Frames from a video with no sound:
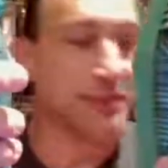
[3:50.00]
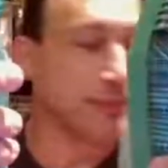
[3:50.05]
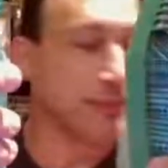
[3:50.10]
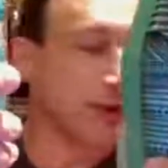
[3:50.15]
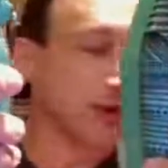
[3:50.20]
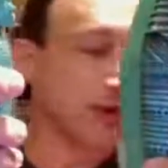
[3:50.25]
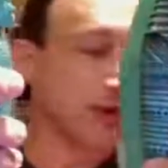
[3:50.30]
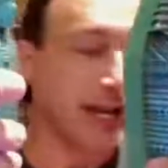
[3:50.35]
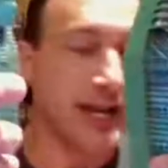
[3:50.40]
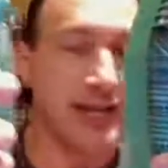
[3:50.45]
is
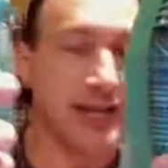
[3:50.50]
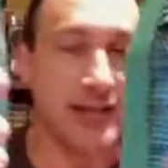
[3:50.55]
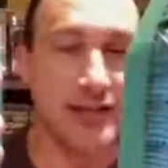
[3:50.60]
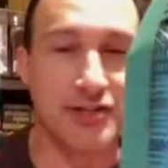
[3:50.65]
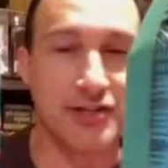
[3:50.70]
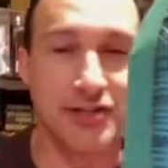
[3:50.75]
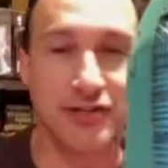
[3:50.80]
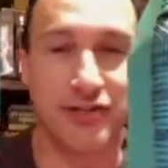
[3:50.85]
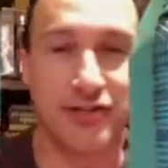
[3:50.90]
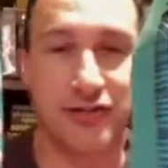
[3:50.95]
about 8
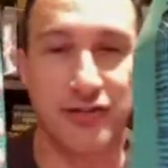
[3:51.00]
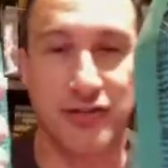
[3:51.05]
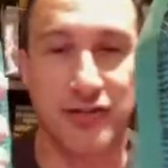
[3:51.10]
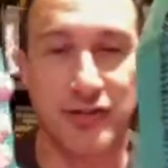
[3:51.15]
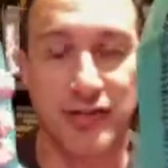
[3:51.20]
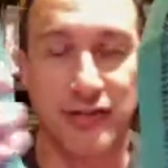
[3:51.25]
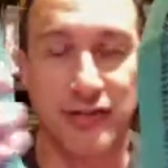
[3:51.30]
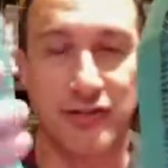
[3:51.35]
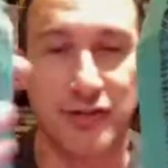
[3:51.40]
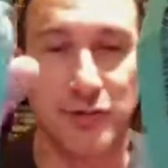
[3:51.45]
inches,
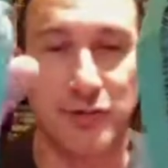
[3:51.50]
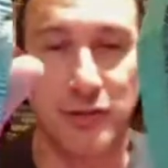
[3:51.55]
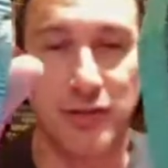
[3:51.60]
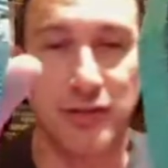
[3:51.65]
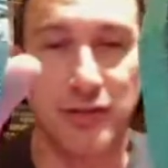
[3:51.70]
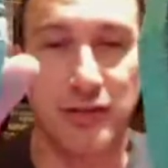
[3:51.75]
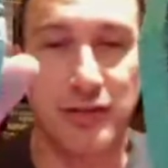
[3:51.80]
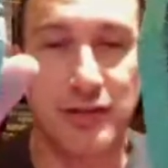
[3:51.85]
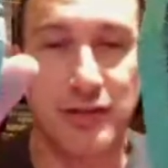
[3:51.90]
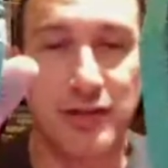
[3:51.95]
if you
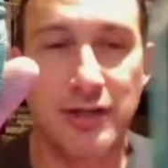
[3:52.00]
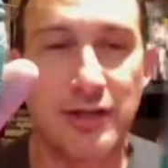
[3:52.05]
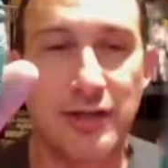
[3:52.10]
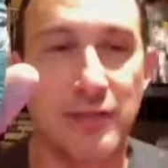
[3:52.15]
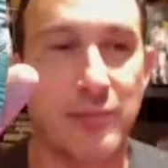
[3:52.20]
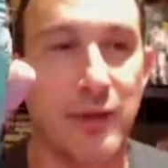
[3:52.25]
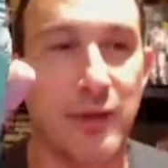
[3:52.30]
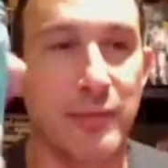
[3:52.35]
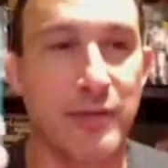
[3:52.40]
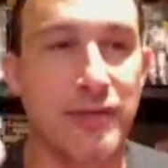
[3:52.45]
will.
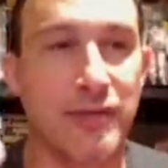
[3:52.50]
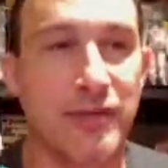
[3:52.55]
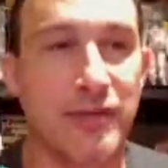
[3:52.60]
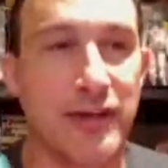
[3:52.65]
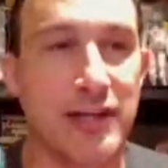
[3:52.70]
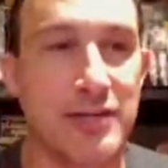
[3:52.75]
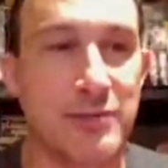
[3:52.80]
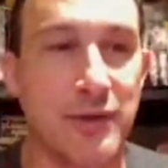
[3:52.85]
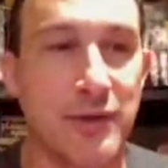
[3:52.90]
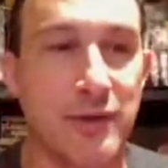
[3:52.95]
Mummy inside
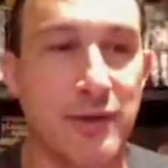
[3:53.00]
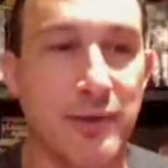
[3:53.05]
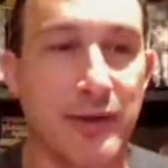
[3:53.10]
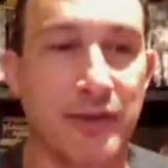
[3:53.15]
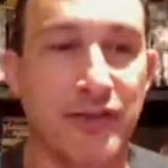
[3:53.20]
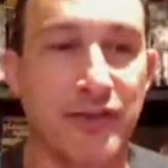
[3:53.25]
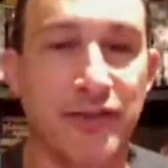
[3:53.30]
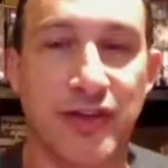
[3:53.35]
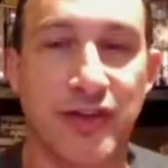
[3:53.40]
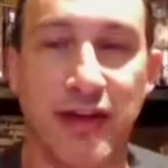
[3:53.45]
is probably
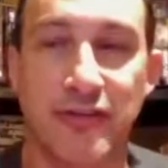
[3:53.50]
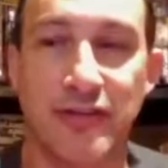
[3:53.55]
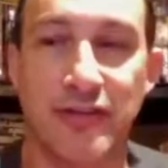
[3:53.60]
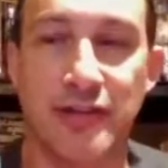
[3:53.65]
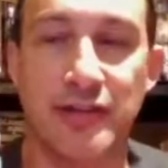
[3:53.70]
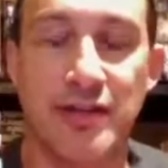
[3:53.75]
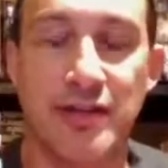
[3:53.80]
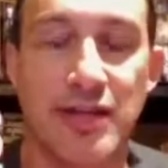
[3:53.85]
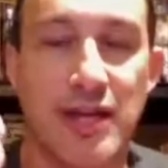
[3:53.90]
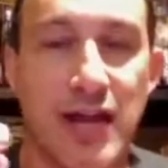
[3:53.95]
about
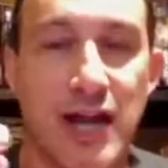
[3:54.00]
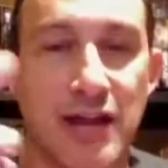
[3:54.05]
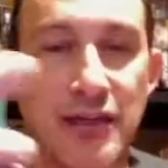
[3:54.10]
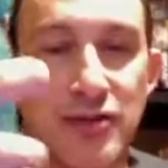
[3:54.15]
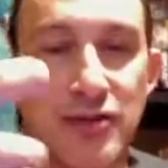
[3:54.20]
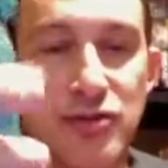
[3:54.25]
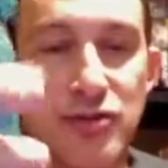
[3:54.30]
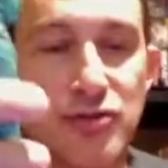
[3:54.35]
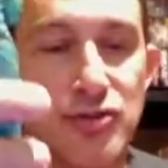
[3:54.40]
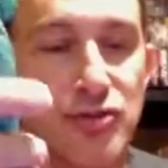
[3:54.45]
7. And
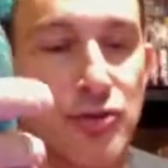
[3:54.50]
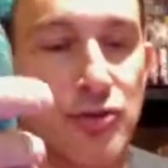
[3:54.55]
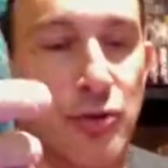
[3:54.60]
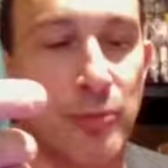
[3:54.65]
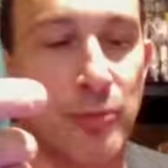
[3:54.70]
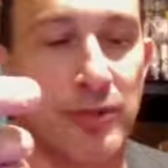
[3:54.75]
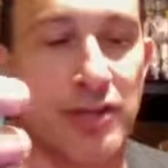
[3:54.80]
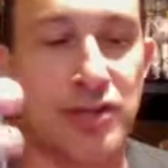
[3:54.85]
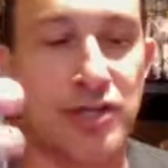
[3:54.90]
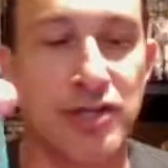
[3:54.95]
there's
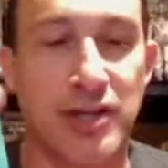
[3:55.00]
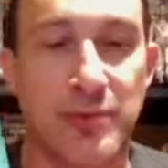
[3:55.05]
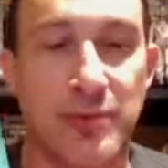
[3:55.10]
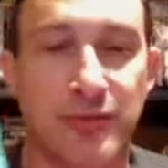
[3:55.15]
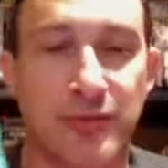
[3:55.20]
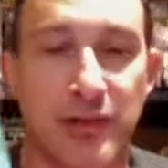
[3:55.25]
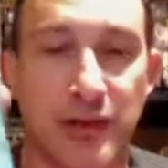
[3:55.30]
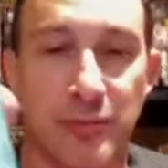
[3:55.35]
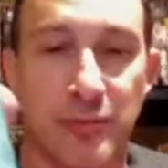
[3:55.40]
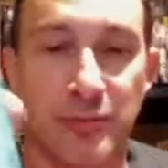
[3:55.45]
normally
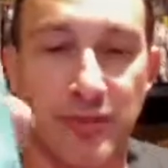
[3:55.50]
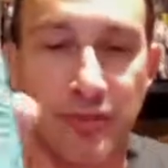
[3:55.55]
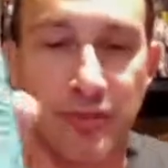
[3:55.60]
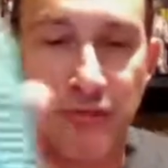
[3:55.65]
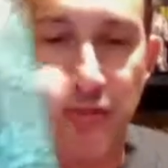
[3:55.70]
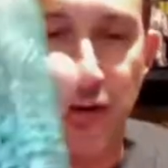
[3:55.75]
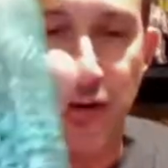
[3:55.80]
gems in there, but they're